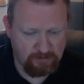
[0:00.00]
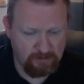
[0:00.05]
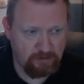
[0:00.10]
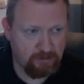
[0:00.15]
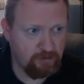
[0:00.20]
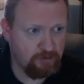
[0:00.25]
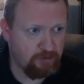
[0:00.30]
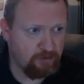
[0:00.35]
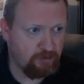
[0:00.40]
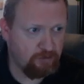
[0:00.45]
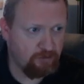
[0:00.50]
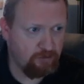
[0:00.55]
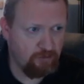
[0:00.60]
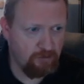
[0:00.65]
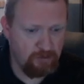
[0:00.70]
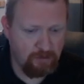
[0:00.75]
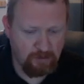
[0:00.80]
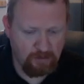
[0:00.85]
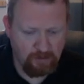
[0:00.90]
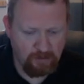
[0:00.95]
Two,
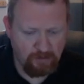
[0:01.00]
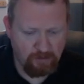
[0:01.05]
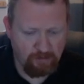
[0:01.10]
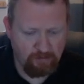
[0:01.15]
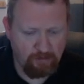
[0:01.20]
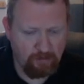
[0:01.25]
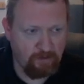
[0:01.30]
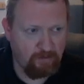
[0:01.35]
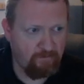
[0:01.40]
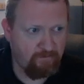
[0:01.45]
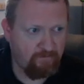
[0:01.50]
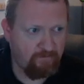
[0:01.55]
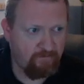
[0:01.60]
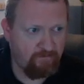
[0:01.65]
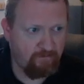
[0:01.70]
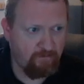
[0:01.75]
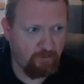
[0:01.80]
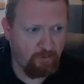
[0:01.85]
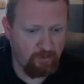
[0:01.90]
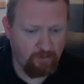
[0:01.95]
three,
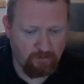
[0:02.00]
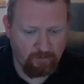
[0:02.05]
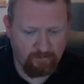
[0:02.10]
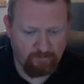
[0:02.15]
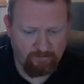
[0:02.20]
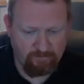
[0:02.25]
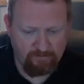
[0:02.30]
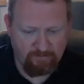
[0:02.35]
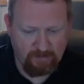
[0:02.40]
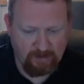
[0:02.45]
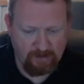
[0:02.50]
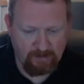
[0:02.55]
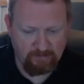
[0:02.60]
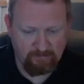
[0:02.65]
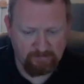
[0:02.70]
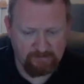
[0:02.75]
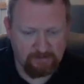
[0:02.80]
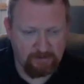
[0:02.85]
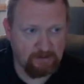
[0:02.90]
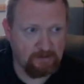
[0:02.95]
four,
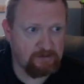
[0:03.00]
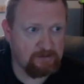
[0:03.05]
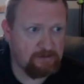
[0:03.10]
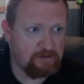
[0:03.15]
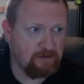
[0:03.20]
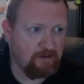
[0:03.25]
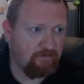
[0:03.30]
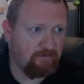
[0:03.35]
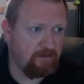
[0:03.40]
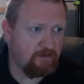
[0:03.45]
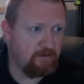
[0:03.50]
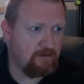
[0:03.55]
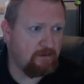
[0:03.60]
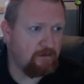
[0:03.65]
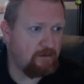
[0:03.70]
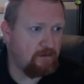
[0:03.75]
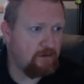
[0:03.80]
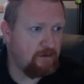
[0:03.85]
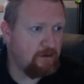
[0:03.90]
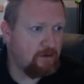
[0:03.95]
five, six, seven.
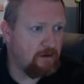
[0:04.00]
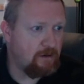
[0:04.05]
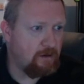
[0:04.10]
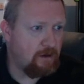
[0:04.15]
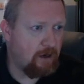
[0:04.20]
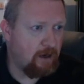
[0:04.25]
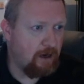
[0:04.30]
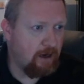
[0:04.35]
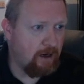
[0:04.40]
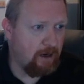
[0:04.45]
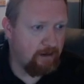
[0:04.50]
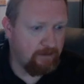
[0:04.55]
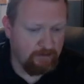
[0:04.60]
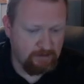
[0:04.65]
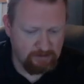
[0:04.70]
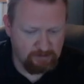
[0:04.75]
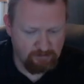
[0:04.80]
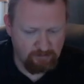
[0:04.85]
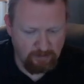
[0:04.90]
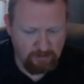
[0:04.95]
Uh,
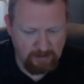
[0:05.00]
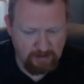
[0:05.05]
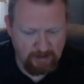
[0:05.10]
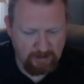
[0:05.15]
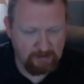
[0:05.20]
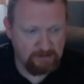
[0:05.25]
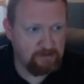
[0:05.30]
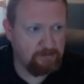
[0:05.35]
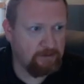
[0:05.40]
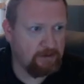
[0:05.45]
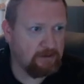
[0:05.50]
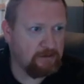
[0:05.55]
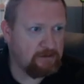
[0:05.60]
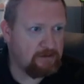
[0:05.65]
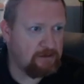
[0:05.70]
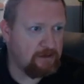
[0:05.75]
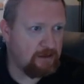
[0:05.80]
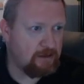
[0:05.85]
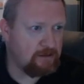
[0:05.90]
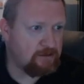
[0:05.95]
this one has to be a
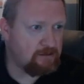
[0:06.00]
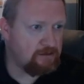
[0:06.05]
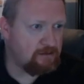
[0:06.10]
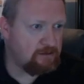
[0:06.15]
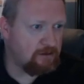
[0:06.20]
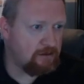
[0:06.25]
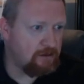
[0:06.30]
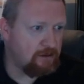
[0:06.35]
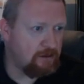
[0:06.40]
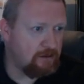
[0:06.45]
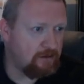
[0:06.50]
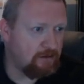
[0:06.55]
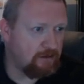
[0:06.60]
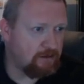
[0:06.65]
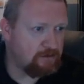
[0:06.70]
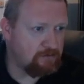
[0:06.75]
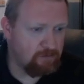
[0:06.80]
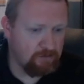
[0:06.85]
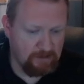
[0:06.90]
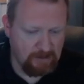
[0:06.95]
six.
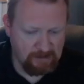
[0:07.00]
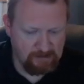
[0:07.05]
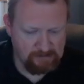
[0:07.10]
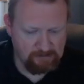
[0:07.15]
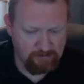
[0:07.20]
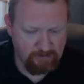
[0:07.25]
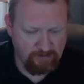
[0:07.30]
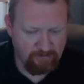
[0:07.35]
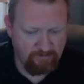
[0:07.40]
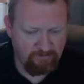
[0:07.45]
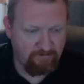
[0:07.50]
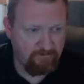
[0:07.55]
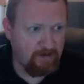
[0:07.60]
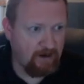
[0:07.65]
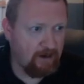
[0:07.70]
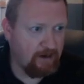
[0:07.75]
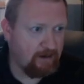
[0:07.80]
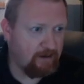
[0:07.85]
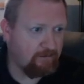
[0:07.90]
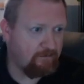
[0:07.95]
This one has to be a
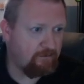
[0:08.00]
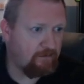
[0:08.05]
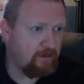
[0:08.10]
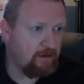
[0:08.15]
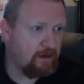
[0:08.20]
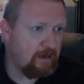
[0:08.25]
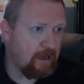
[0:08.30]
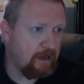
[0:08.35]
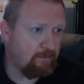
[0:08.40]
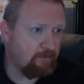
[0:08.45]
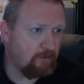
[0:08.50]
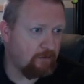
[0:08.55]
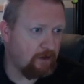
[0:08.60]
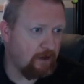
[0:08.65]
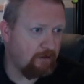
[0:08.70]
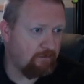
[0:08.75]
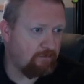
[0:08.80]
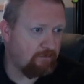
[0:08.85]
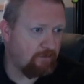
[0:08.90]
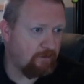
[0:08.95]
five. And we're
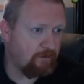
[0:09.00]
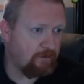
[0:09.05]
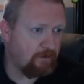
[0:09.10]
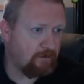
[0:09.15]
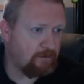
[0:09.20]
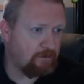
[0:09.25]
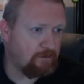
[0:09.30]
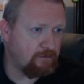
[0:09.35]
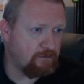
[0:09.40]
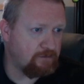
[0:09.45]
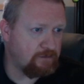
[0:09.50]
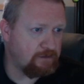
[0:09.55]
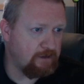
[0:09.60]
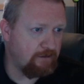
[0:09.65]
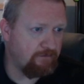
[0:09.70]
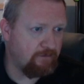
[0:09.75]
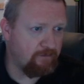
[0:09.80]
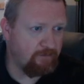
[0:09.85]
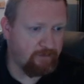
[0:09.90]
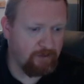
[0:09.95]
left with a two,
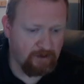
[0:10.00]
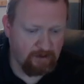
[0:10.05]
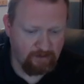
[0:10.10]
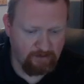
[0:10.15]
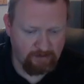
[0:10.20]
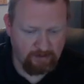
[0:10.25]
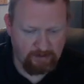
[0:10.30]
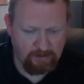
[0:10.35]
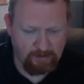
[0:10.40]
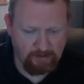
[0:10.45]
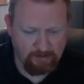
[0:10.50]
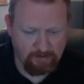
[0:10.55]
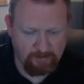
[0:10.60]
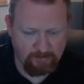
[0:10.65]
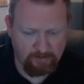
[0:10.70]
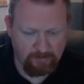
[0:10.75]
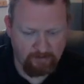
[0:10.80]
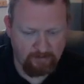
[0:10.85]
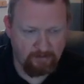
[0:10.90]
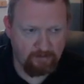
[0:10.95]
seven pair
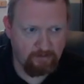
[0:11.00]
here.